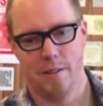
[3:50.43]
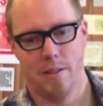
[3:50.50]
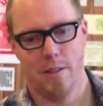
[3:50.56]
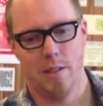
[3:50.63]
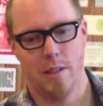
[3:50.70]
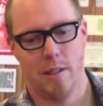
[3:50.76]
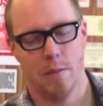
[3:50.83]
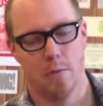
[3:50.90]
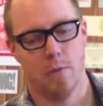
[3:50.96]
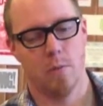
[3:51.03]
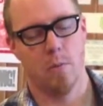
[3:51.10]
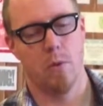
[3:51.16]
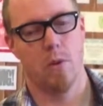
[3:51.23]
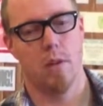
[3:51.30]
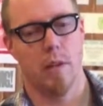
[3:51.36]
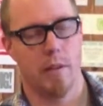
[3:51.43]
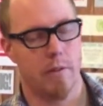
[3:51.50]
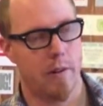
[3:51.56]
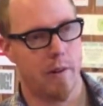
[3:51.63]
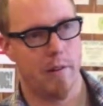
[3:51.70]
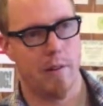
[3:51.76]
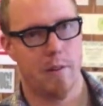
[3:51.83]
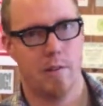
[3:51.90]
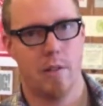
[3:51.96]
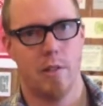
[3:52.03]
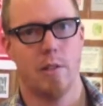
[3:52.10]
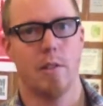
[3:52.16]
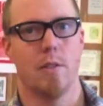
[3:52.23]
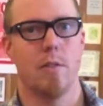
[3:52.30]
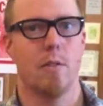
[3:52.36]
he comes from more literary
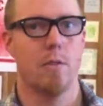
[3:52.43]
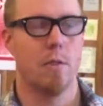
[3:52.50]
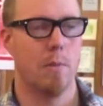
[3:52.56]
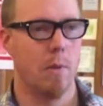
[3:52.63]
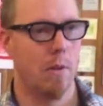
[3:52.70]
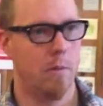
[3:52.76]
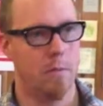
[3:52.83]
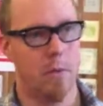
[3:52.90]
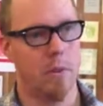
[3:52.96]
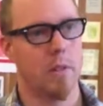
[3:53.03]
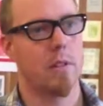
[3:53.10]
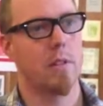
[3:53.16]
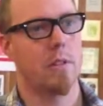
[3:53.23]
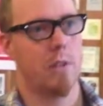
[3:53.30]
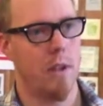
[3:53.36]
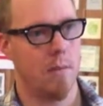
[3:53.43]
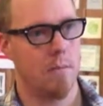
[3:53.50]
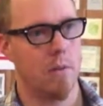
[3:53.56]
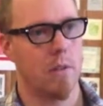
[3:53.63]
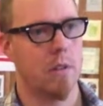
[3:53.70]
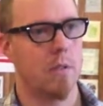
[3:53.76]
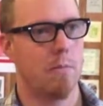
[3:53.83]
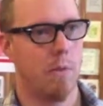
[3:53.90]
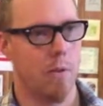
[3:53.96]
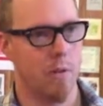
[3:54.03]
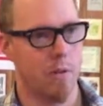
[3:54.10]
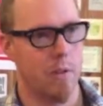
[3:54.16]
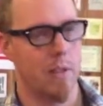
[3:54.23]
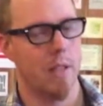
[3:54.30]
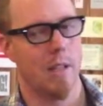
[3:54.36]
tradition, so small books, chapbooks,
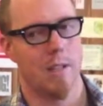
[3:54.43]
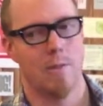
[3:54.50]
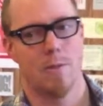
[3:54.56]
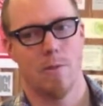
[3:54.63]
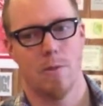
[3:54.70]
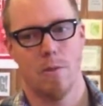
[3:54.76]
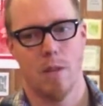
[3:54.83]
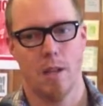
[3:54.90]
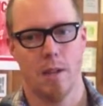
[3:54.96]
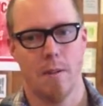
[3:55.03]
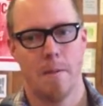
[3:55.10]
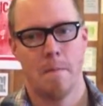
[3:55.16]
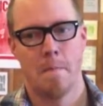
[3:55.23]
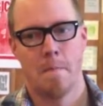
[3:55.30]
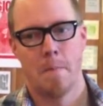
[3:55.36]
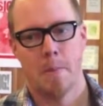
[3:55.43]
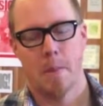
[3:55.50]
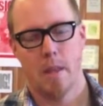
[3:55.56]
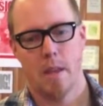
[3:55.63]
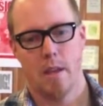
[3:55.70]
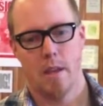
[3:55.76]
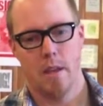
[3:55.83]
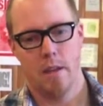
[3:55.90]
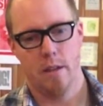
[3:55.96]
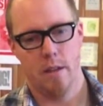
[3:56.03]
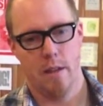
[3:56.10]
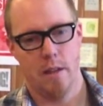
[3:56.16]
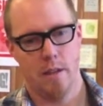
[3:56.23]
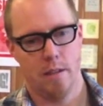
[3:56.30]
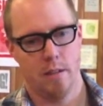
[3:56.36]
poetry, and that sort of thing.
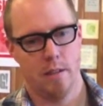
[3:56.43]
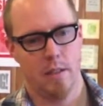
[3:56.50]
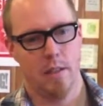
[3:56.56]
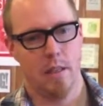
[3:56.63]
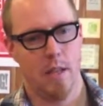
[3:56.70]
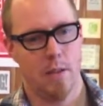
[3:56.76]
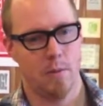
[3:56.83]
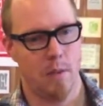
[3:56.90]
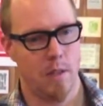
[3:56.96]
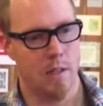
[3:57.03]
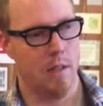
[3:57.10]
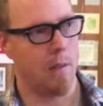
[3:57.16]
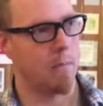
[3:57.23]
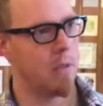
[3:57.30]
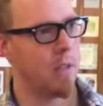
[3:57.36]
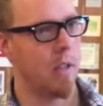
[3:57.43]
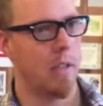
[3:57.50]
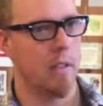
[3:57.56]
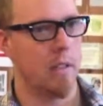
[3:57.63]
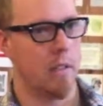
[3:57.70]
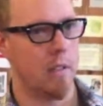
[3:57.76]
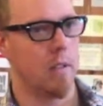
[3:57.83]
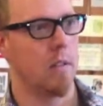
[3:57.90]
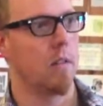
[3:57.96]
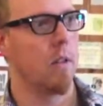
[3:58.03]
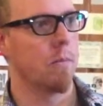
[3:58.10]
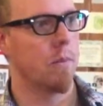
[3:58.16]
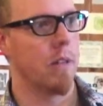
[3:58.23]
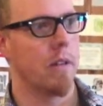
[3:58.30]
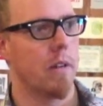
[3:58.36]
And in the end, we ended up deciding to
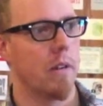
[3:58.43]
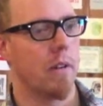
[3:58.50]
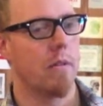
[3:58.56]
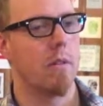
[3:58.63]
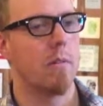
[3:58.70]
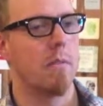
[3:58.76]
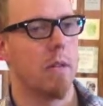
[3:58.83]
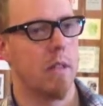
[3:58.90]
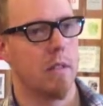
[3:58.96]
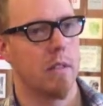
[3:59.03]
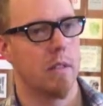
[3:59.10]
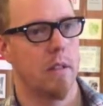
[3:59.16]
consolidate our equipment